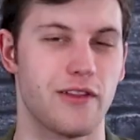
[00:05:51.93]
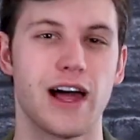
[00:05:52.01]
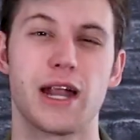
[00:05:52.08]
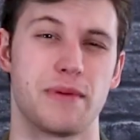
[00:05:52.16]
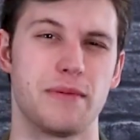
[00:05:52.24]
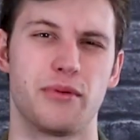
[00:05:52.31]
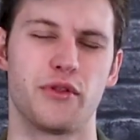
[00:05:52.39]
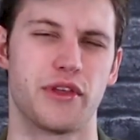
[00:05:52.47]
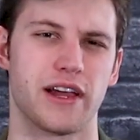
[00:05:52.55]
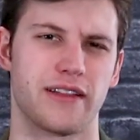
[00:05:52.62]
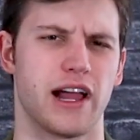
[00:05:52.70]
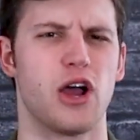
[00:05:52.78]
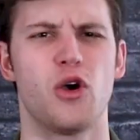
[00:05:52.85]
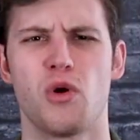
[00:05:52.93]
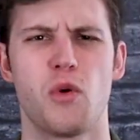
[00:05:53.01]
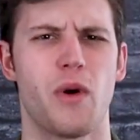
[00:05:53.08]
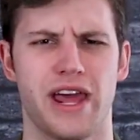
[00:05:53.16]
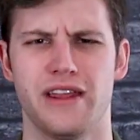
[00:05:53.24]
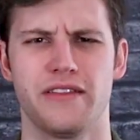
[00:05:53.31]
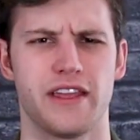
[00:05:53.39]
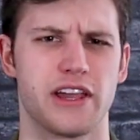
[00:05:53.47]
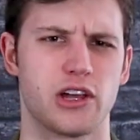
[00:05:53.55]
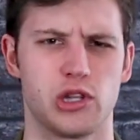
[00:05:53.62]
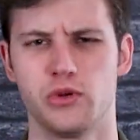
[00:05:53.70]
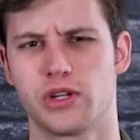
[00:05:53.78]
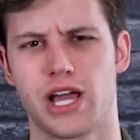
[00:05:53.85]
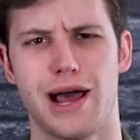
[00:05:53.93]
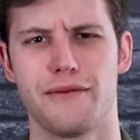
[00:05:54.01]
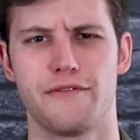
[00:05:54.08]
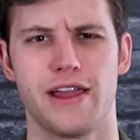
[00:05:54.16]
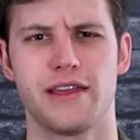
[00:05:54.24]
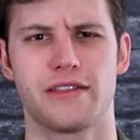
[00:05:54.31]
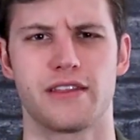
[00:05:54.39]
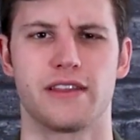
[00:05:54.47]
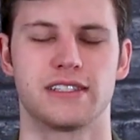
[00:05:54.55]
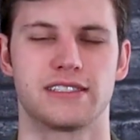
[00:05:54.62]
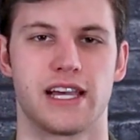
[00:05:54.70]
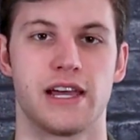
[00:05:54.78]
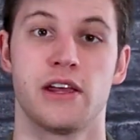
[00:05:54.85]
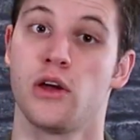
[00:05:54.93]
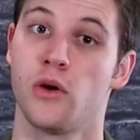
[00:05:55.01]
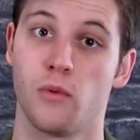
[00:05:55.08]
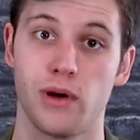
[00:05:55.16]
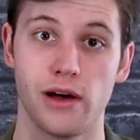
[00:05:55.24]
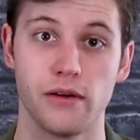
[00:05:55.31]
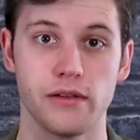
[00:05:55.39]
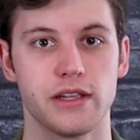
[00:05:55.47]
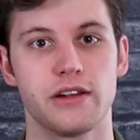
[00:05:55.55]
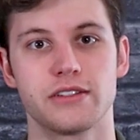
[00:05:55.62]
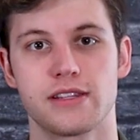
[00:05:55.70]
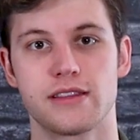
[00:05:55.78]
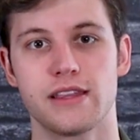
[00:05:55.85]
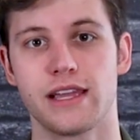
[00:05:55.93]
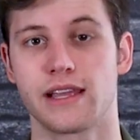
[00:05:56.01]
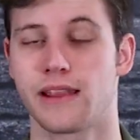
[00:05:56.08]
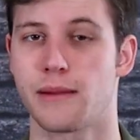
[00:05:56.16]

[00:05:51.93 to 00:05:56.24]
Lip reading: A lot of people think like, oh, well, why didn't they include Cobb Vanth in this set? Well, here's the thing.